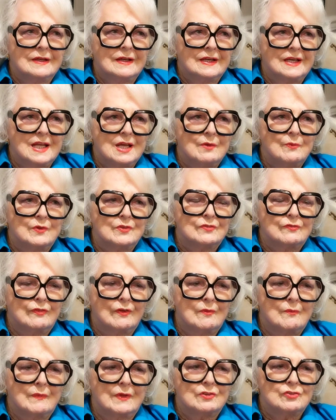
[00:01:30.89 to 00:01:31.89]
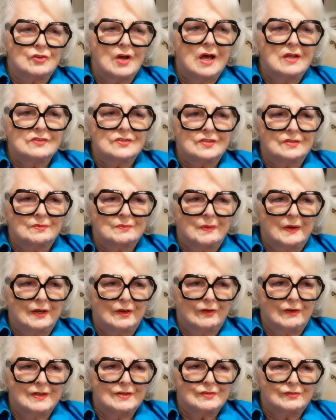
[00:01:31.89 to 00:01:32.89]
And he was from the Johnson
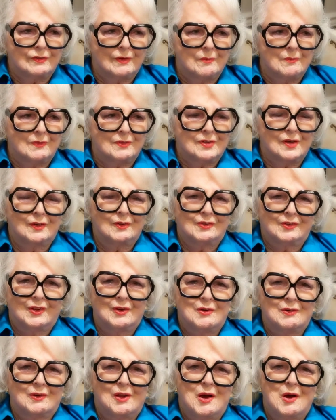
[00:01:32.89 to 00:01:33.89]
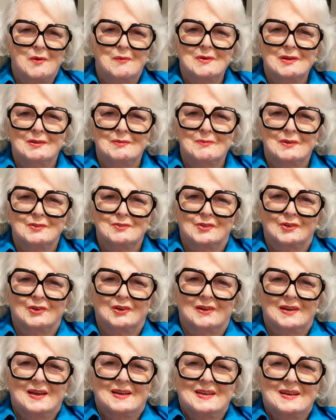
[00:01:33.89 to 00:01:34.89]
Perrys from Tulsa, Oklahoma and
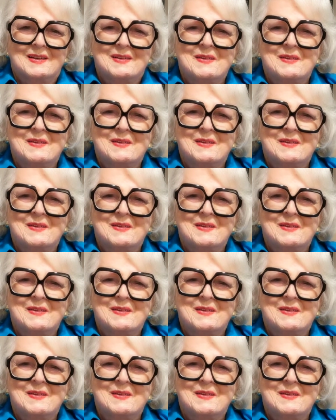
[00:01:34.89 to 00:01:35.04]
Missouri.